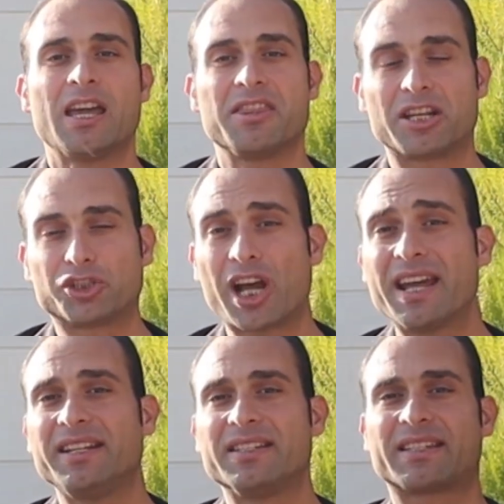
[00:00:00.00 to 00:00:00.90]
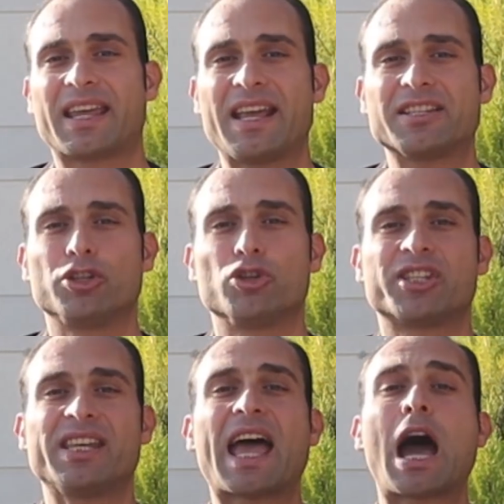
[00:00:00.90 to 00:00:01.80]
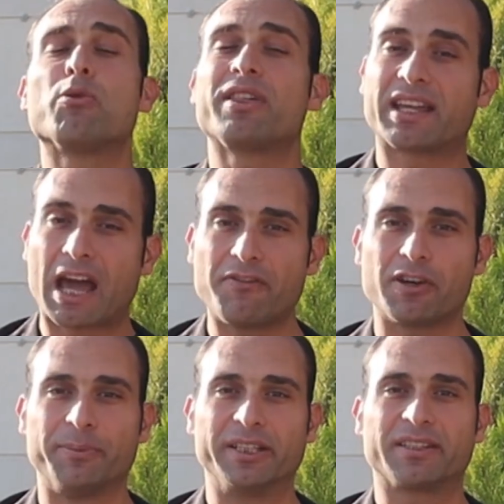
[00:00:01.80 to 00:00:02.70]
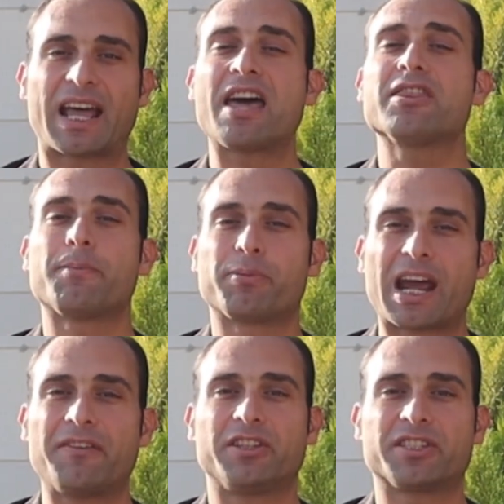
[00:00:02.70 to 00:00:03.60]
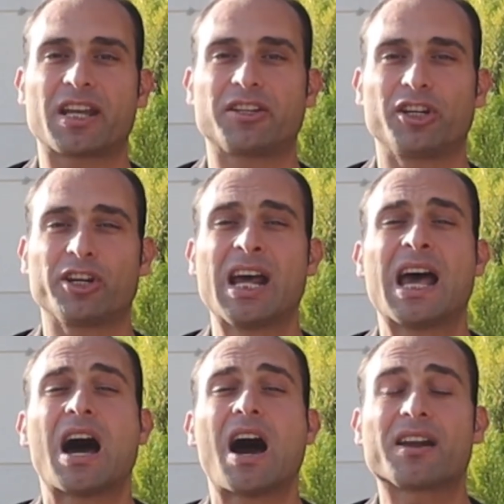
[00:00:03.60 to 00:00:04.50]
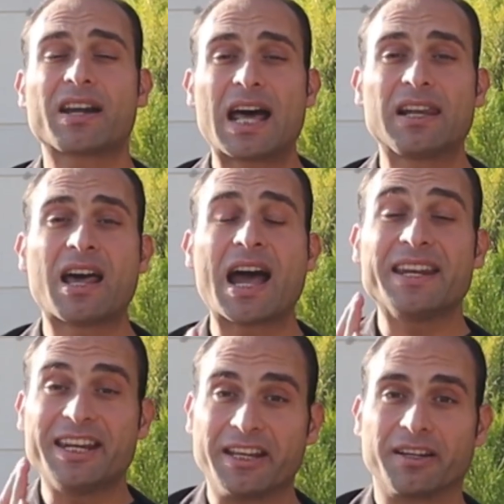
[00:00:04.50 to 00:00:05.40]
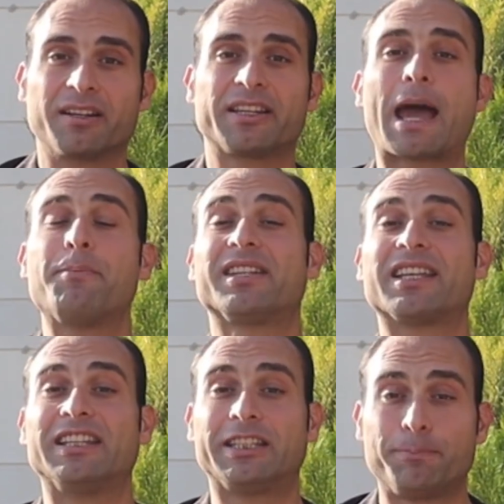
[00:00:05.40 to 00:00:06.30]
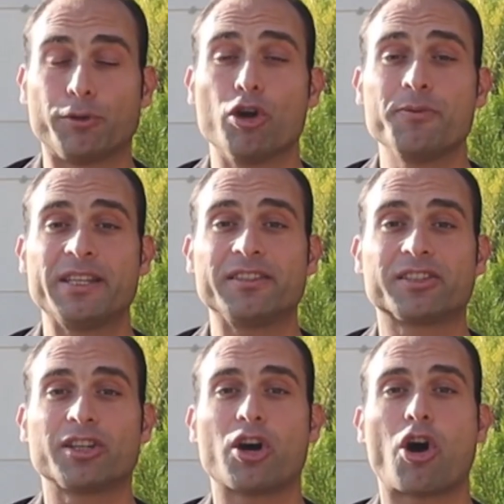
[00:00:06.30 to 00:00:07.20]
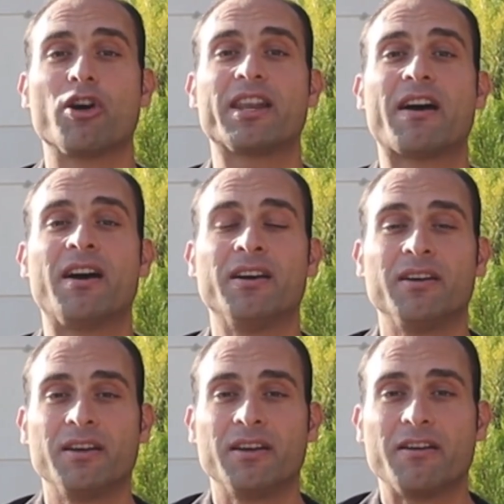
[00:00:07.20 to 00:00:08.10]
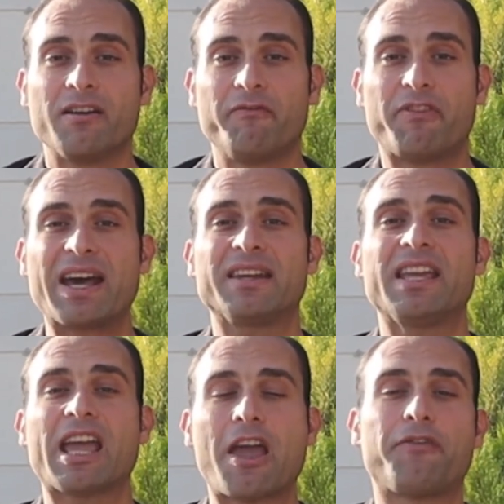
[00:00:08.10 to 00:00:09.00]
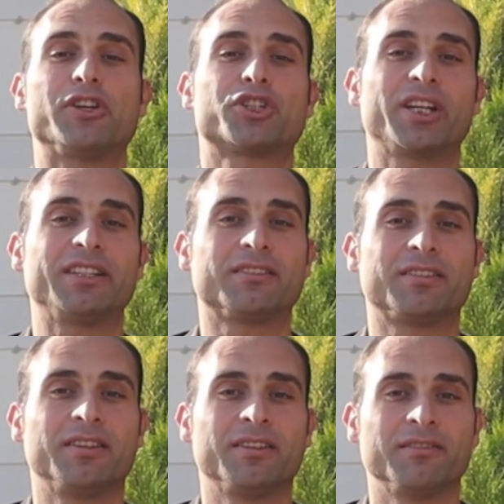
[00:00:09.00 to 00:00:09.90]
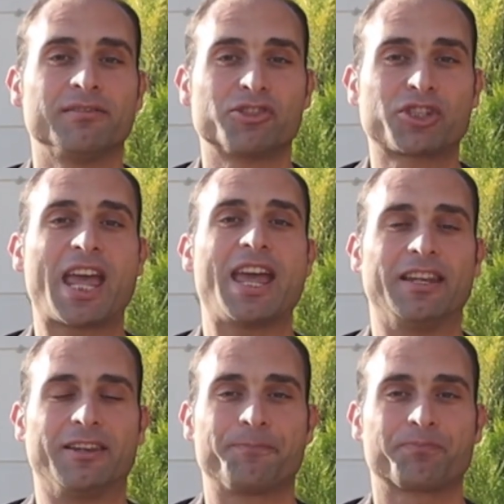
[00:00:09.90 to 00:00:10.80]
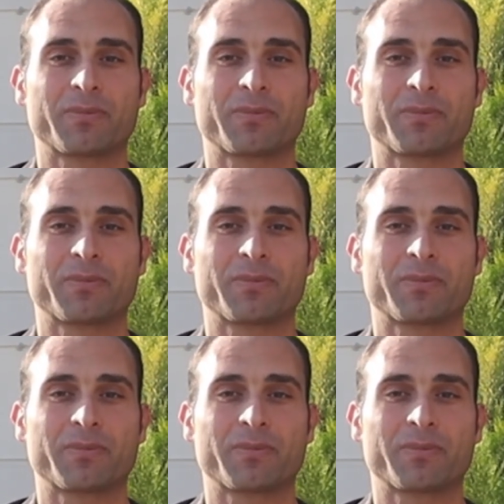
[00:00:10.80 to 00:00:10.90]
In the Chinese case, you see how the government and the private sector are aligning capital deployment on a very efficient scale.